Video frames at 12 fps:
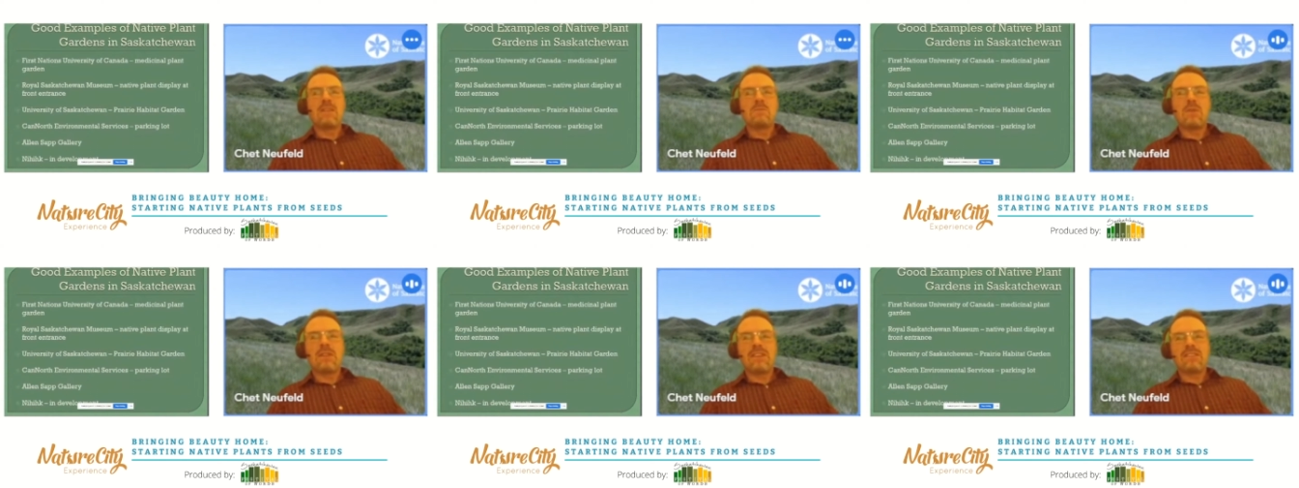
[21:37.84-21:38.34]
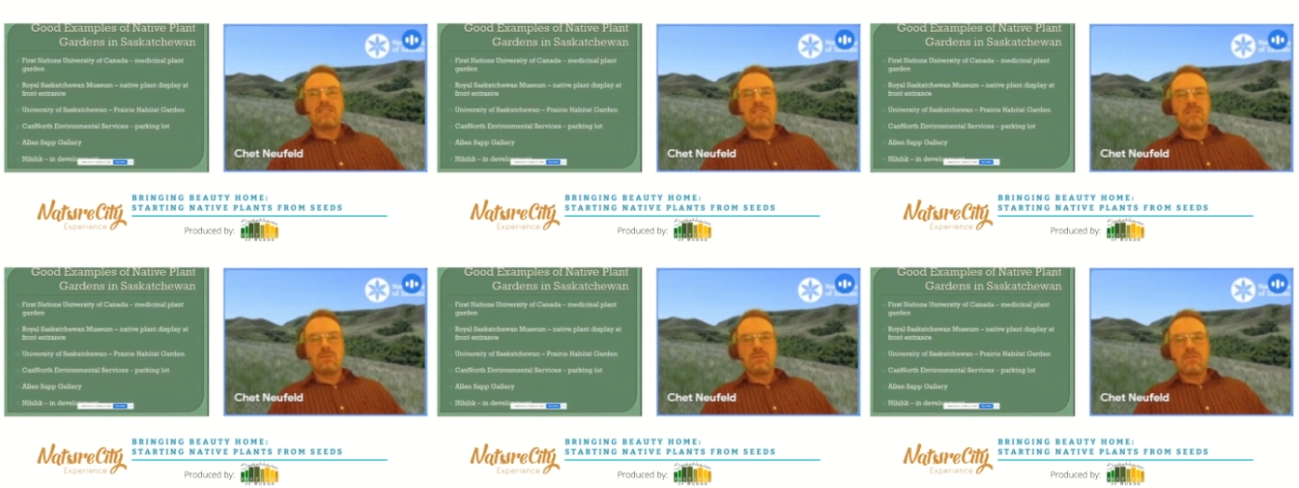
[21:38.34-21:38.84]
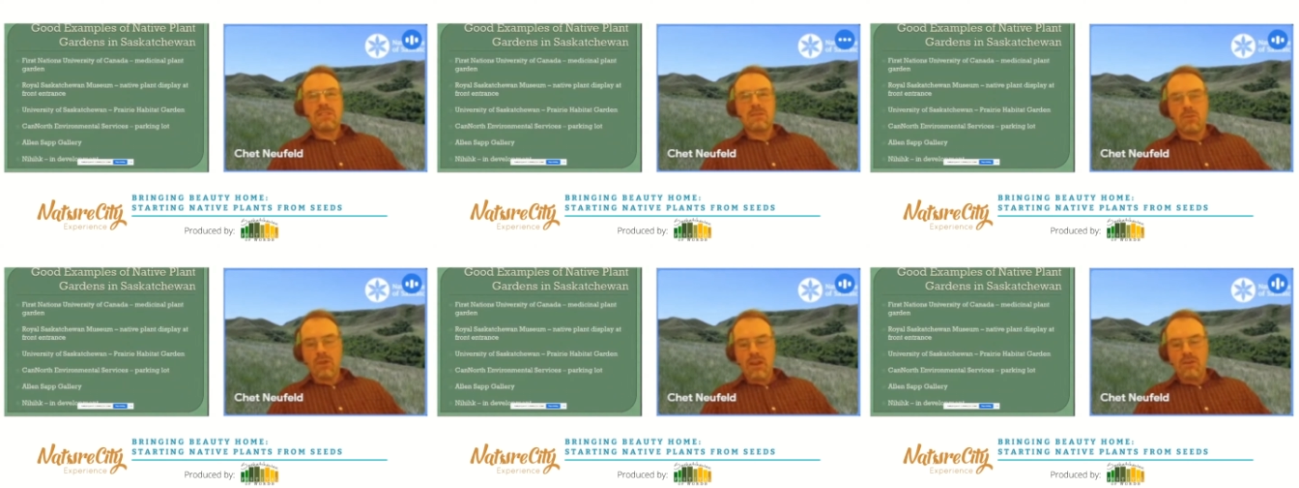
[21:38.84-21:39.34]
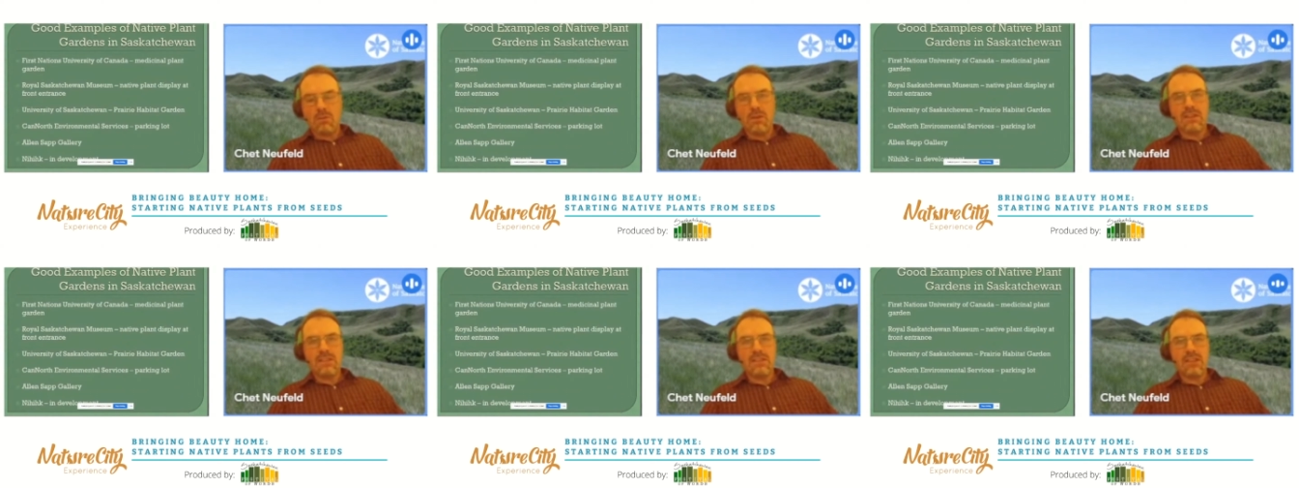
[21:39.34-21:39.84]
But these are some great
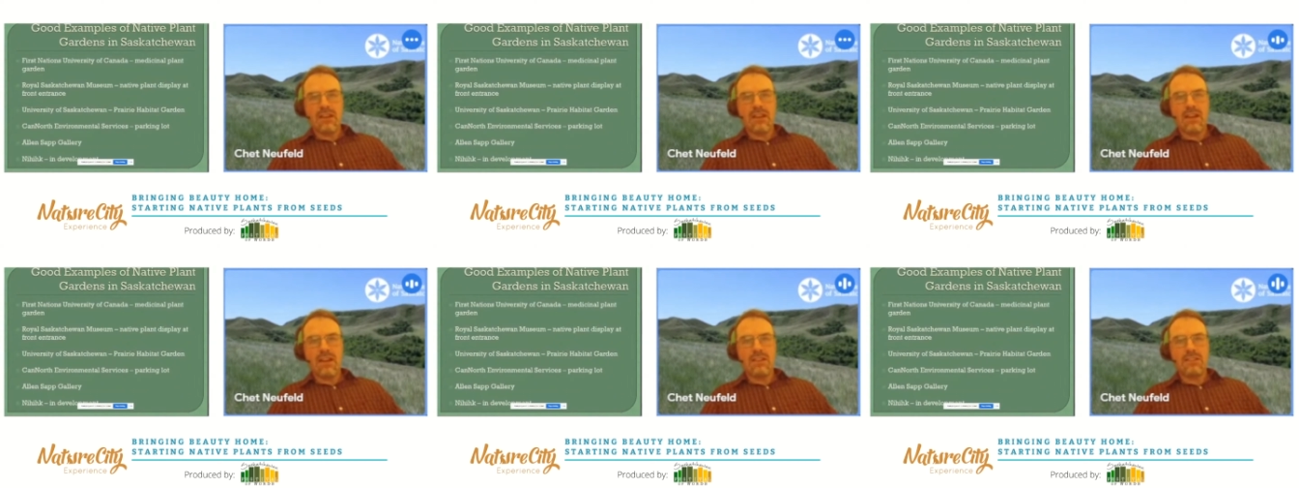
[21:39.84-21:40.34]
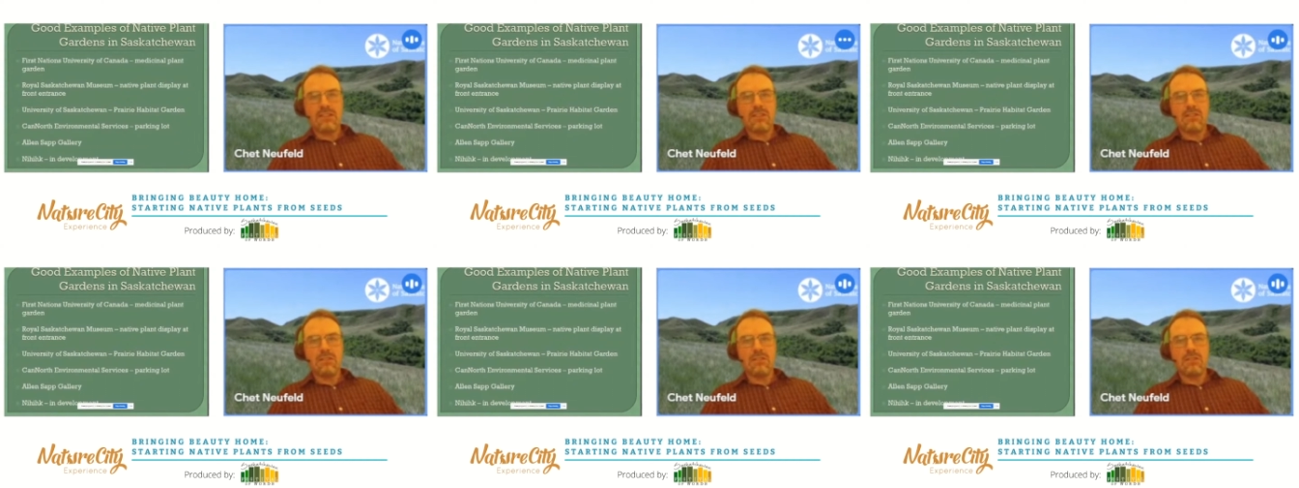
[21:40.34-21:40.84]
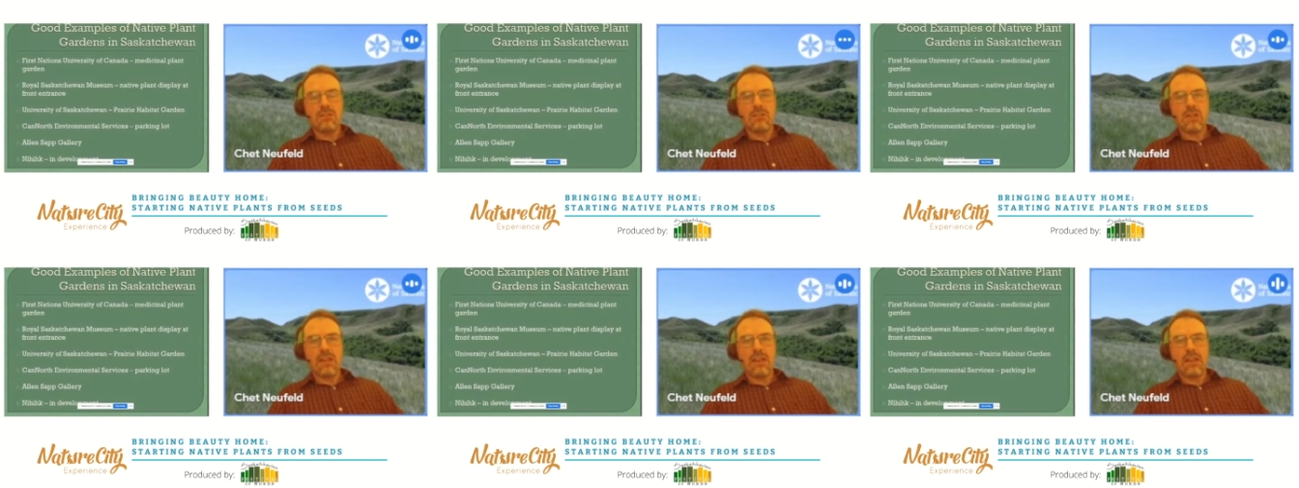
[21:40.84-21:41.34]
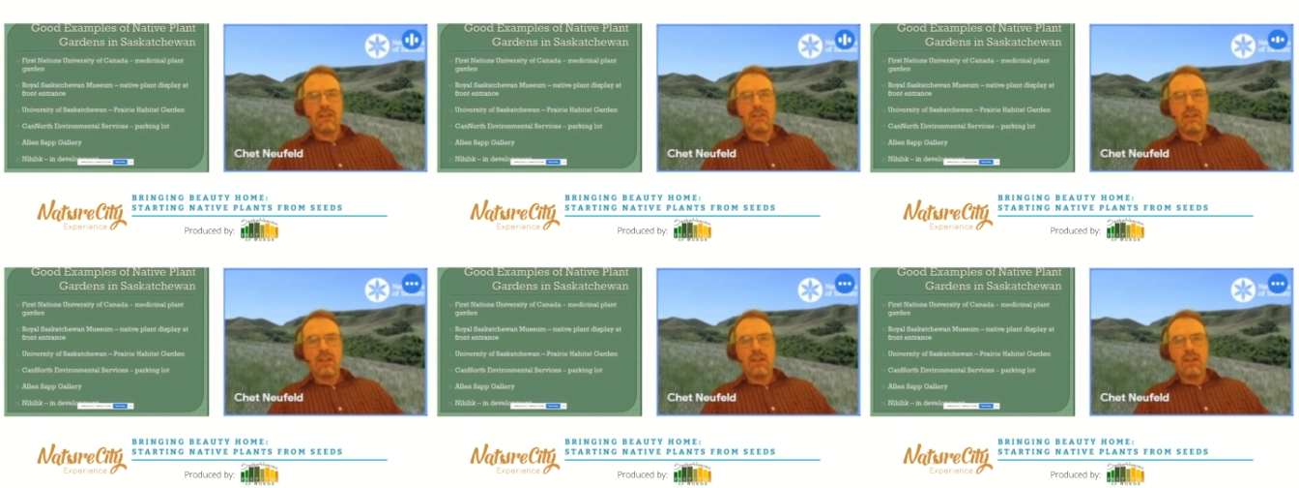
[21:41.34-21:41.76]
ones to check out.